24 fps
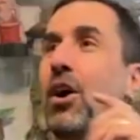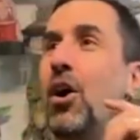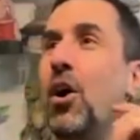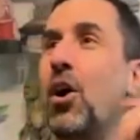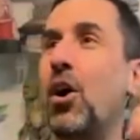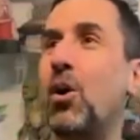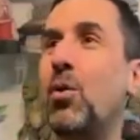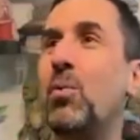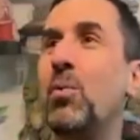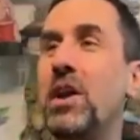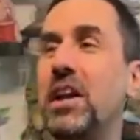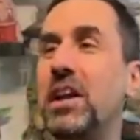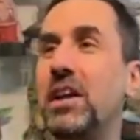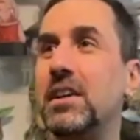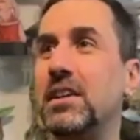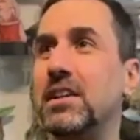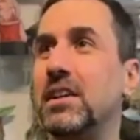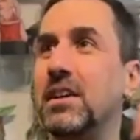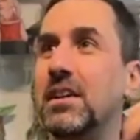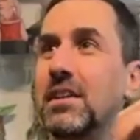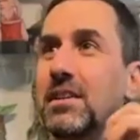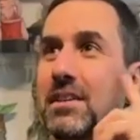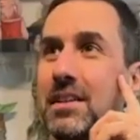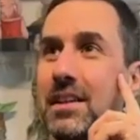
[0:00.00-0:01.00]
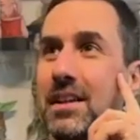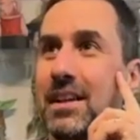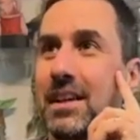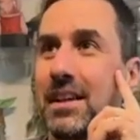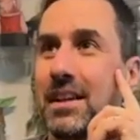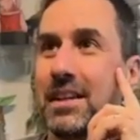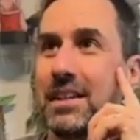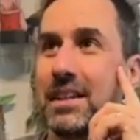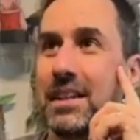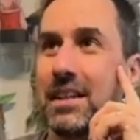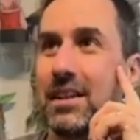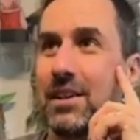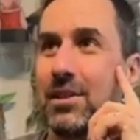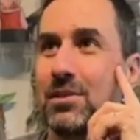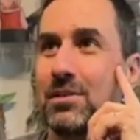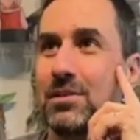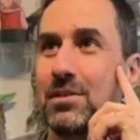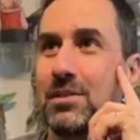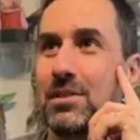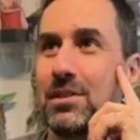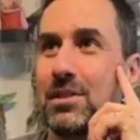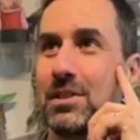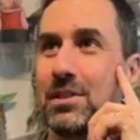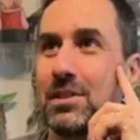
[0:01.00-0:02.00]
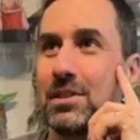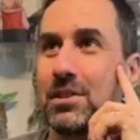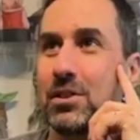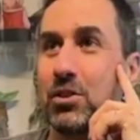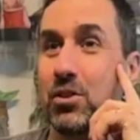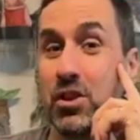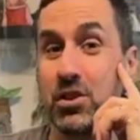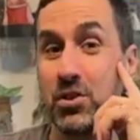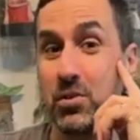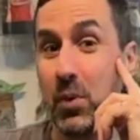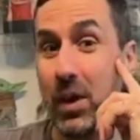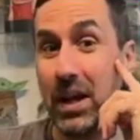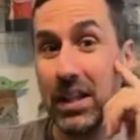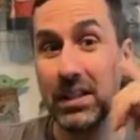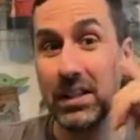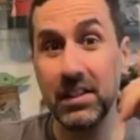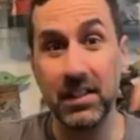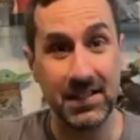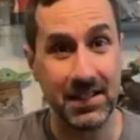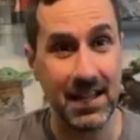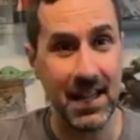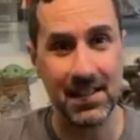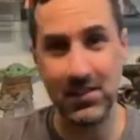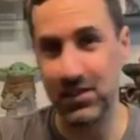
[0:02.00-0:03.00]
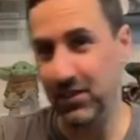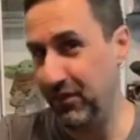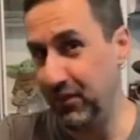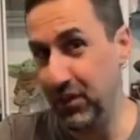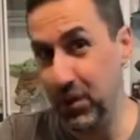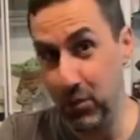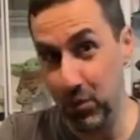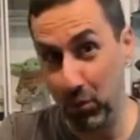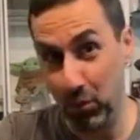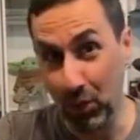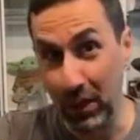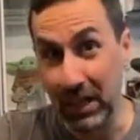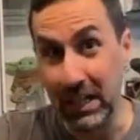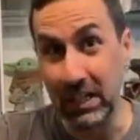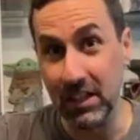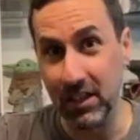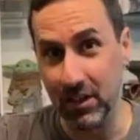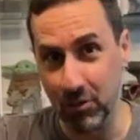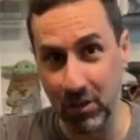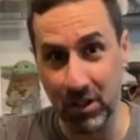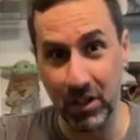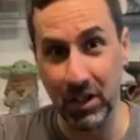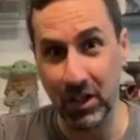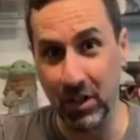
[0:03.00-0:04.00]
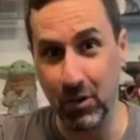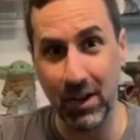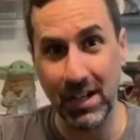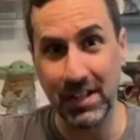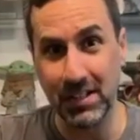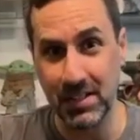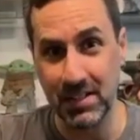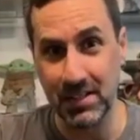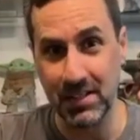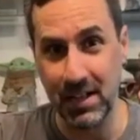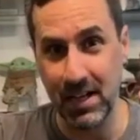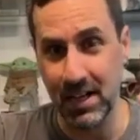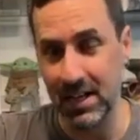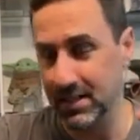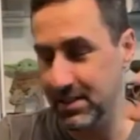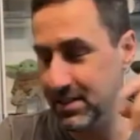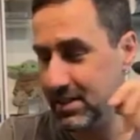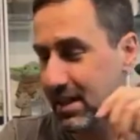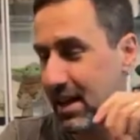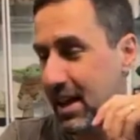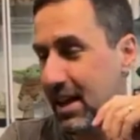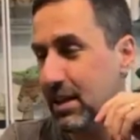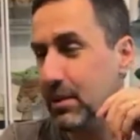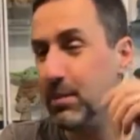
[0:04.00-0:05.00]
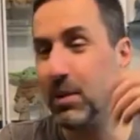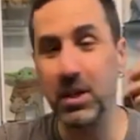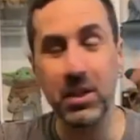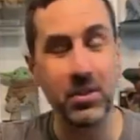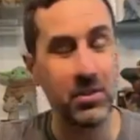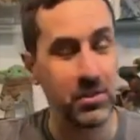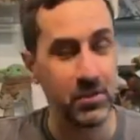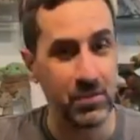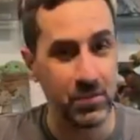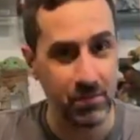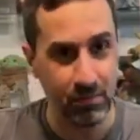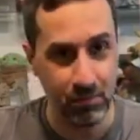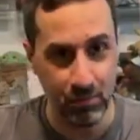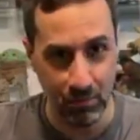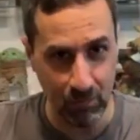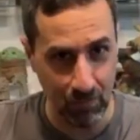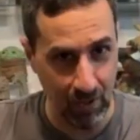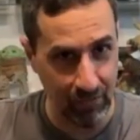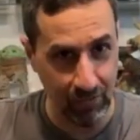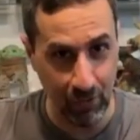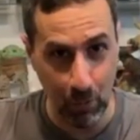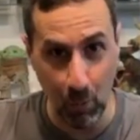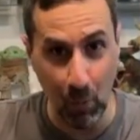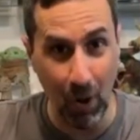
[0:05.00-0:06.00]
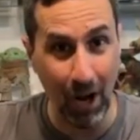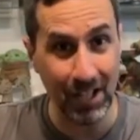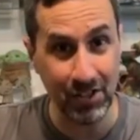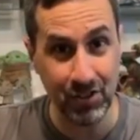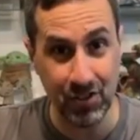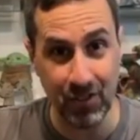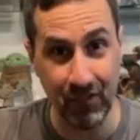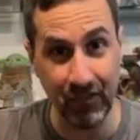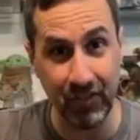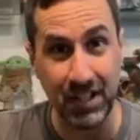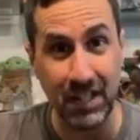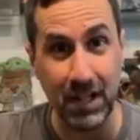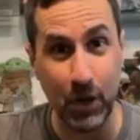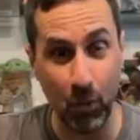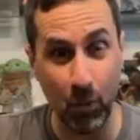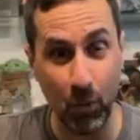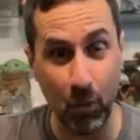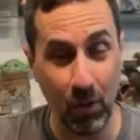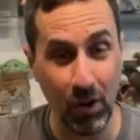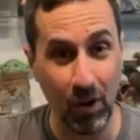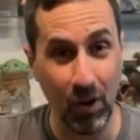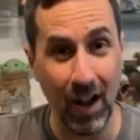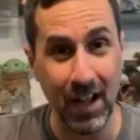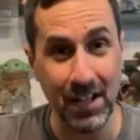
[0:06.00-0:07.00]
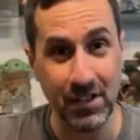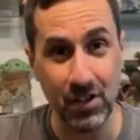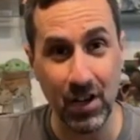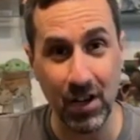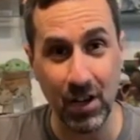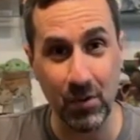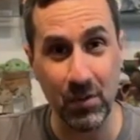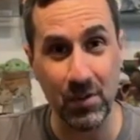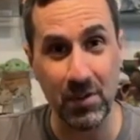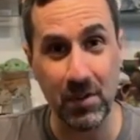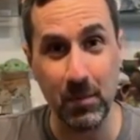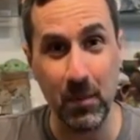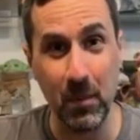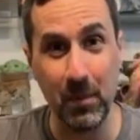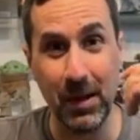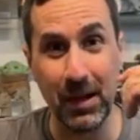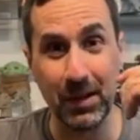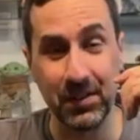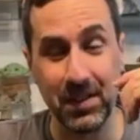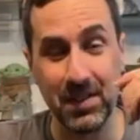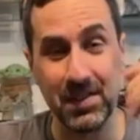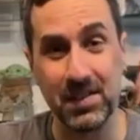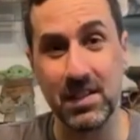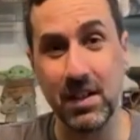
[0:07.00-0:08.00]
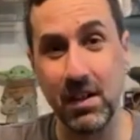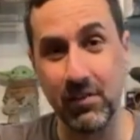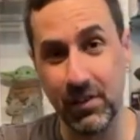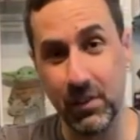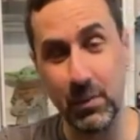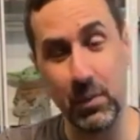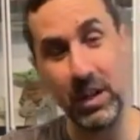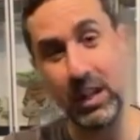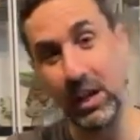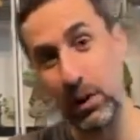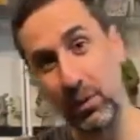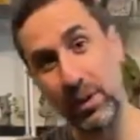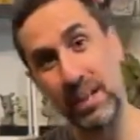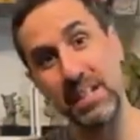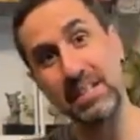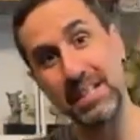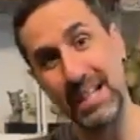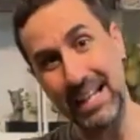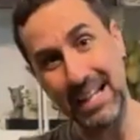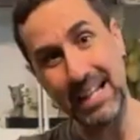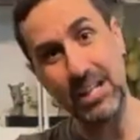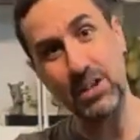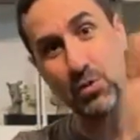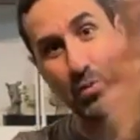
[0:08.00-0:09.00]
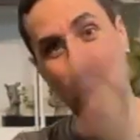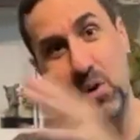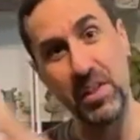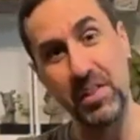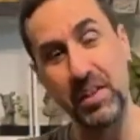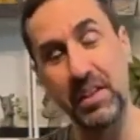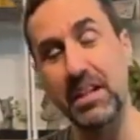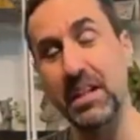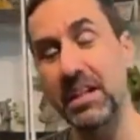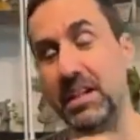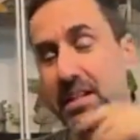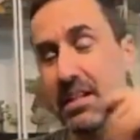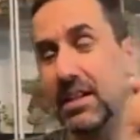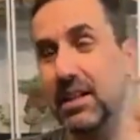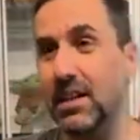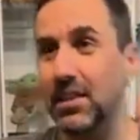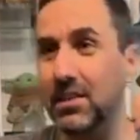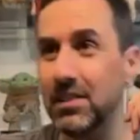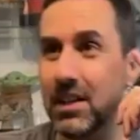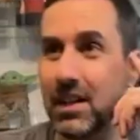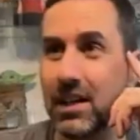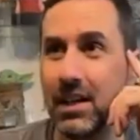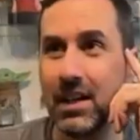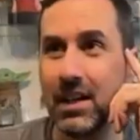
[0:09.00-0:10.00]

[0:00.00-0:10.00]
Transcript: Are we going to, Chris Wallace has a few really, really great designs. If you watch the video where I talk with him about this stuff, we go into each one that he did.